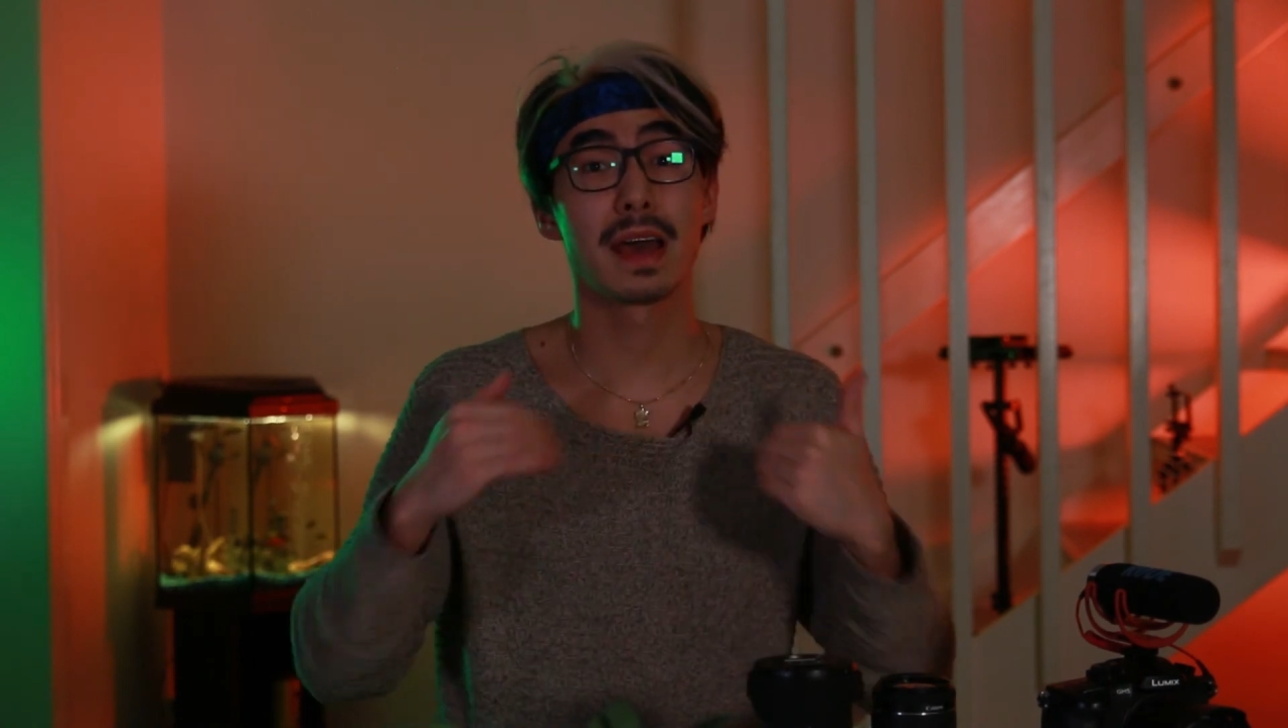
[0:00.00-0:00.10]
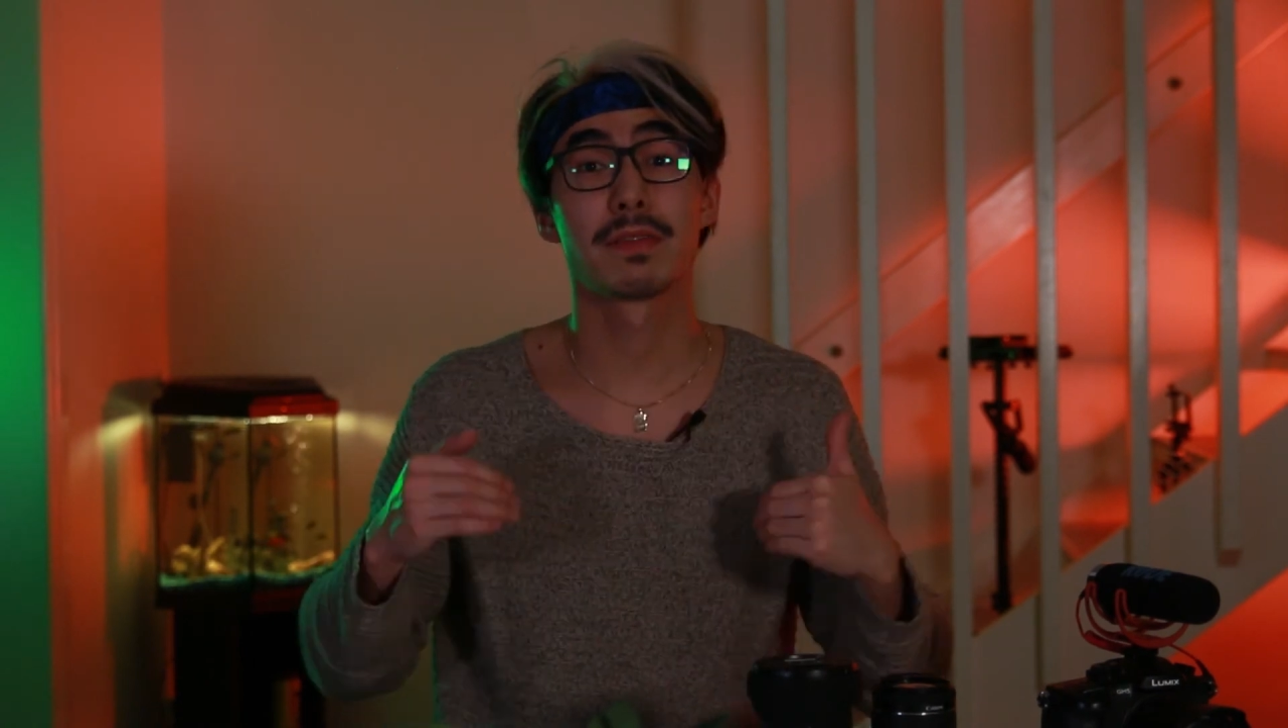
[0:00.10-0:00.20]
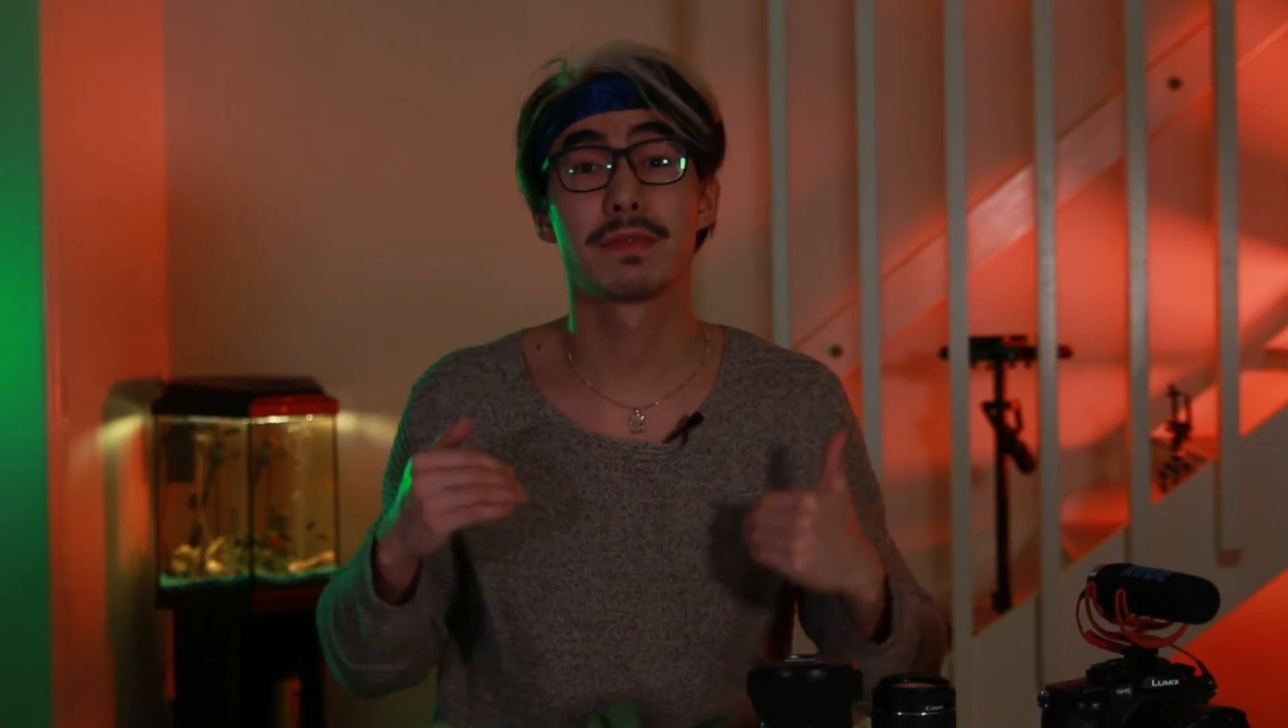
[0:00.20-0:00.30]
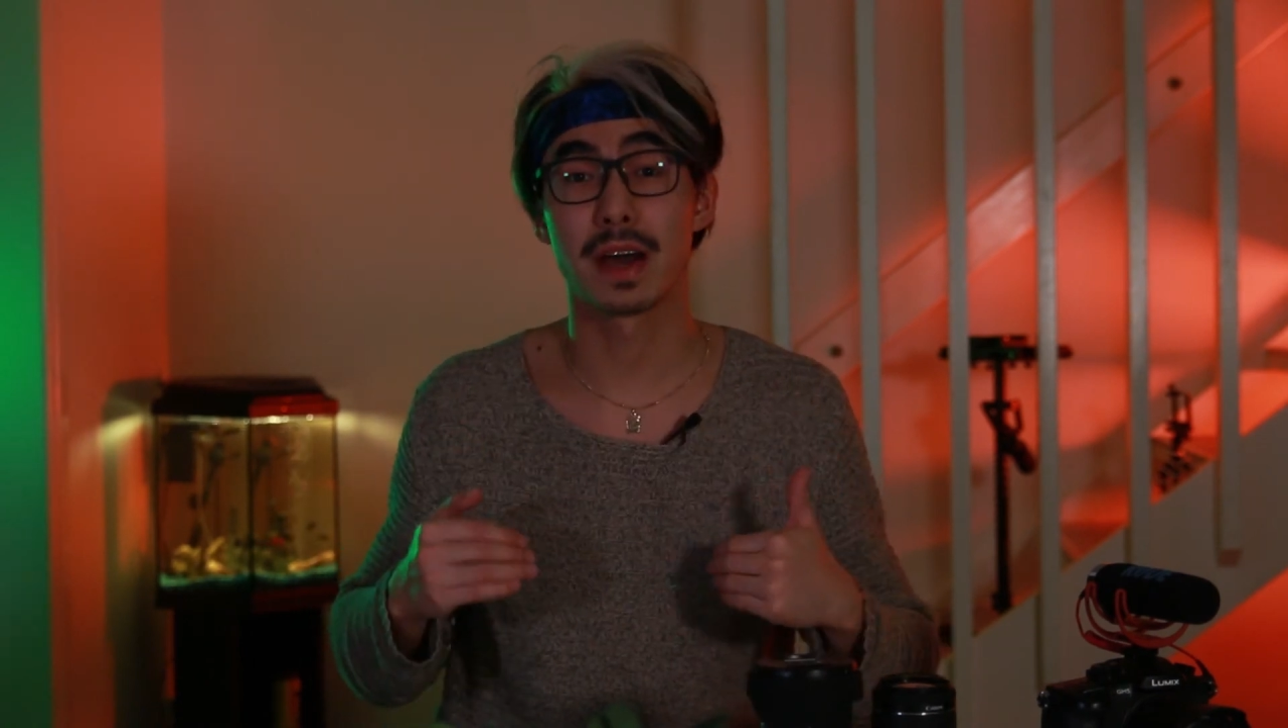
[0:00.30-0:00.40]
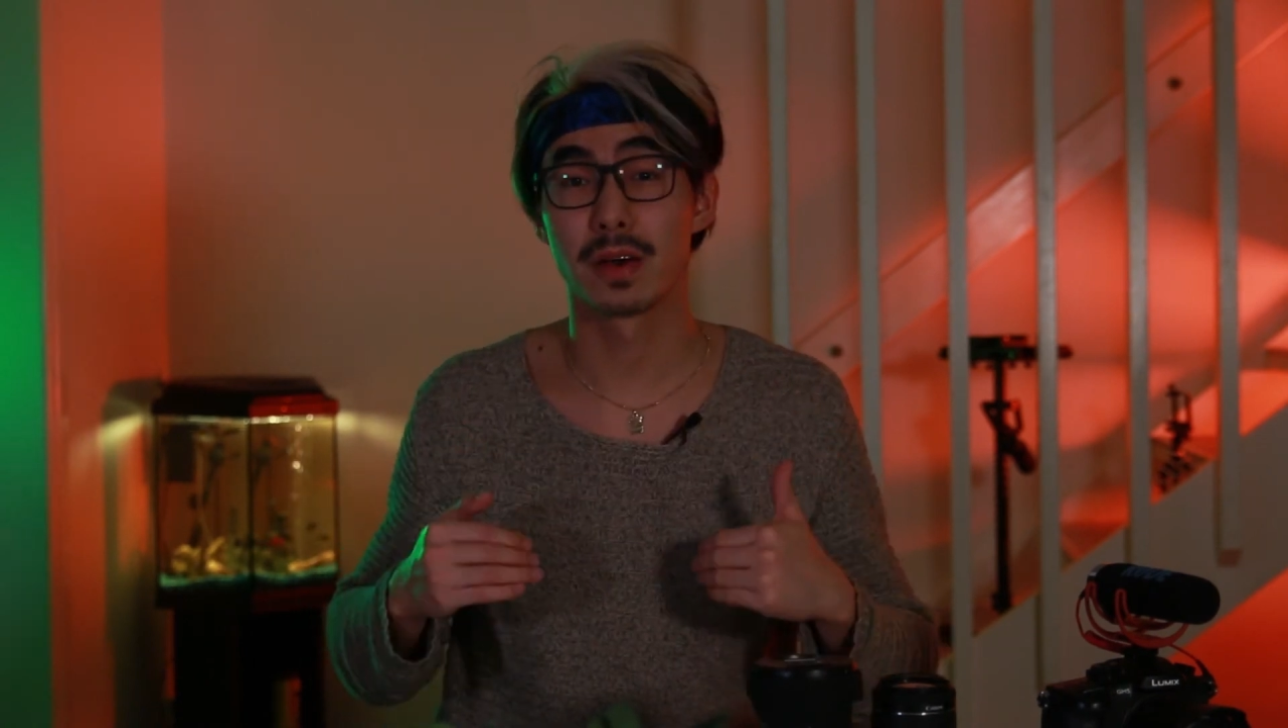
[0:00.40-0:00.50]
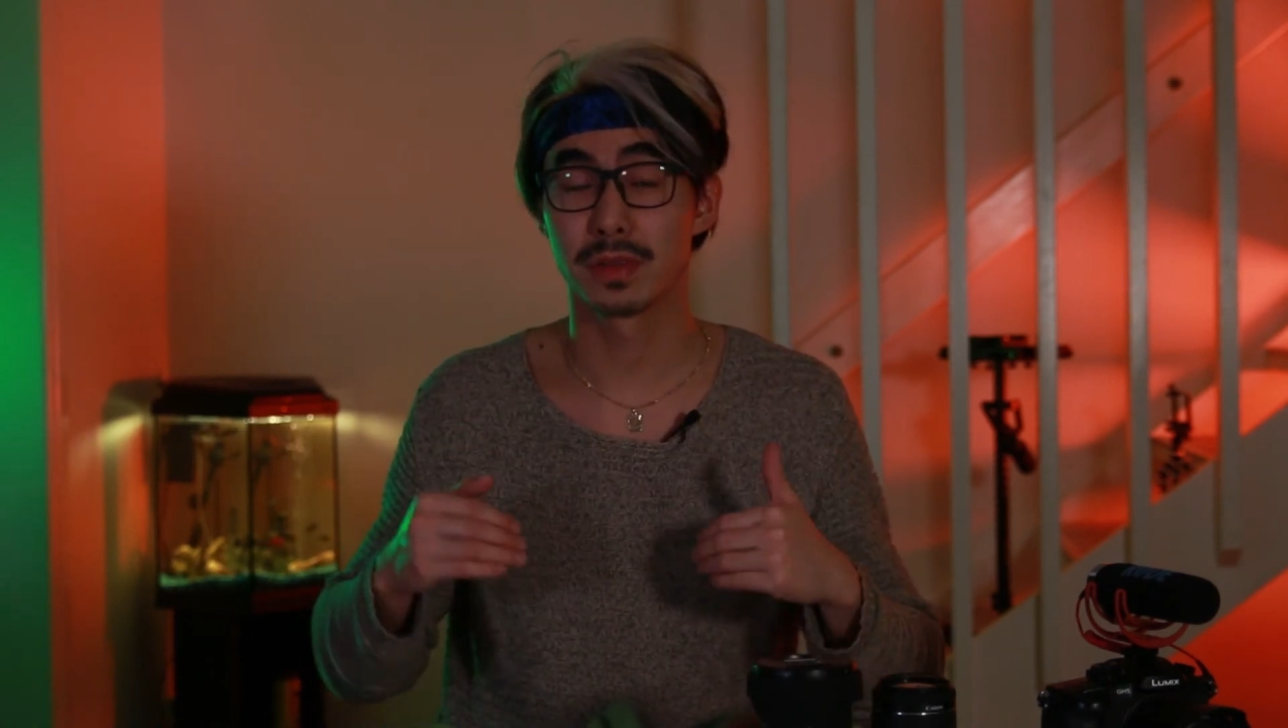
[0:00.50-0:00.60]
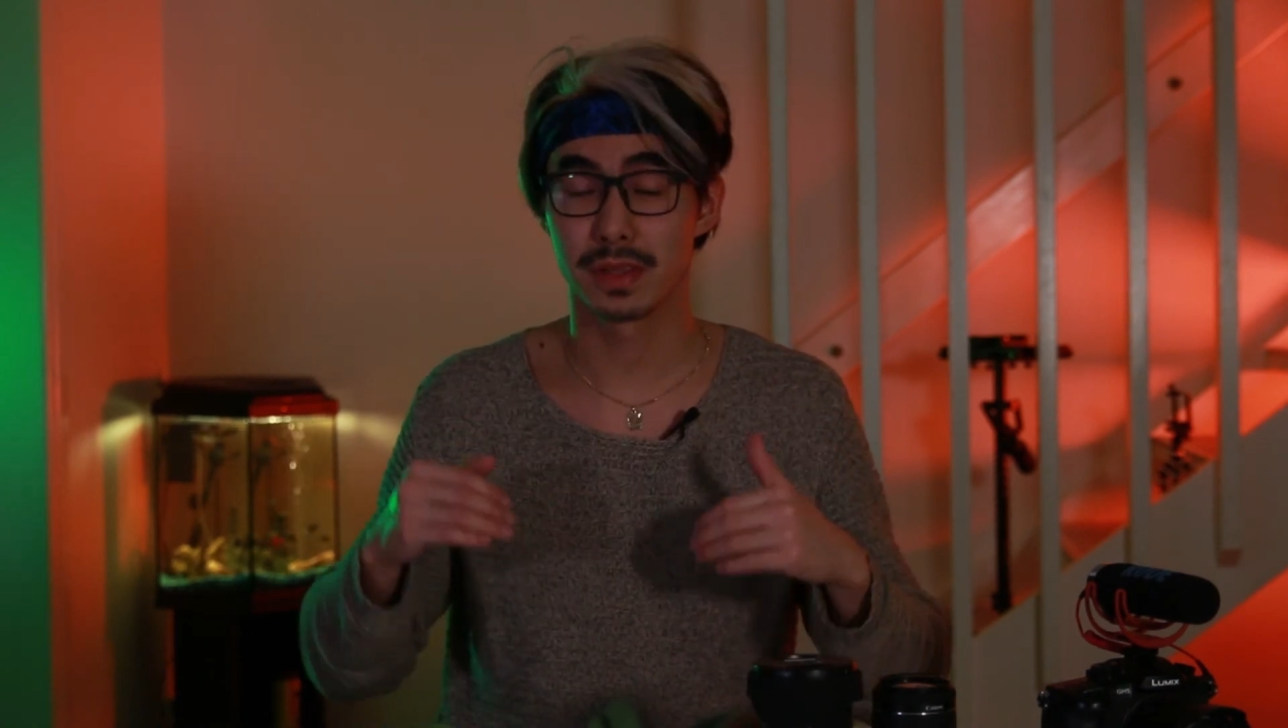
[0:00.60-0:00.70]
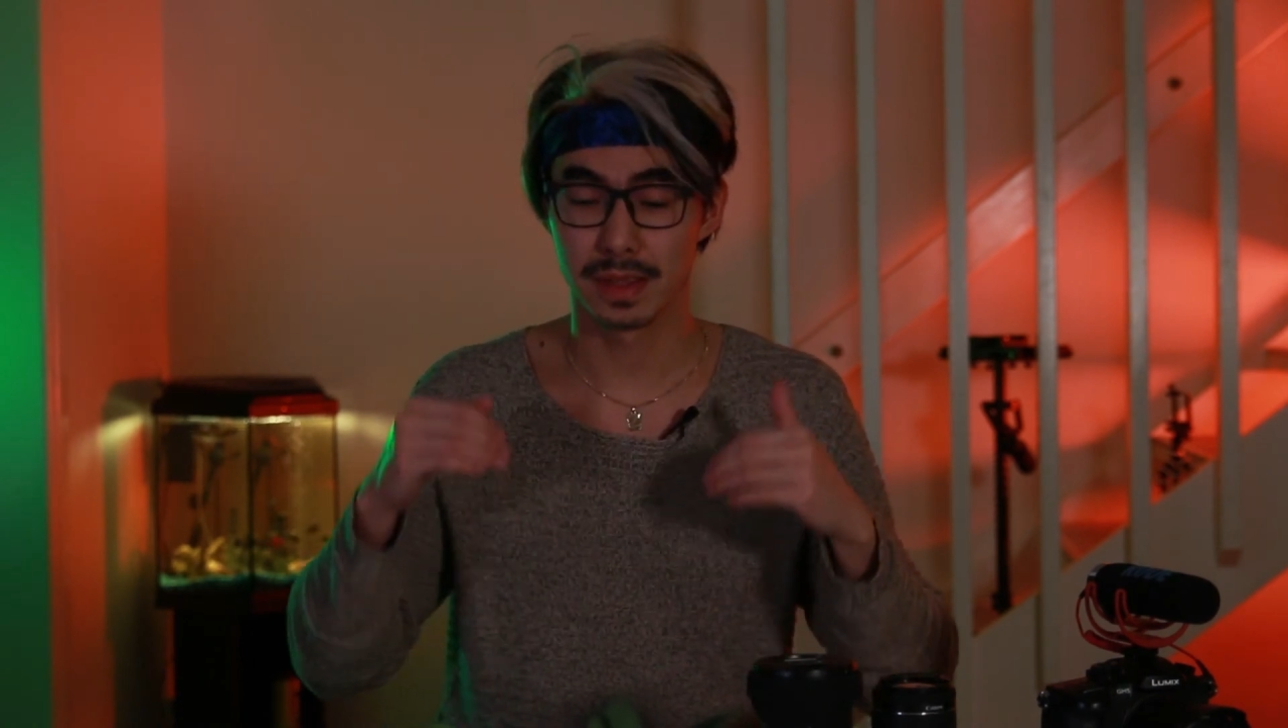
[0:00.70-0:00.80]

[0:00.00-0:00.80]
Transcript: have found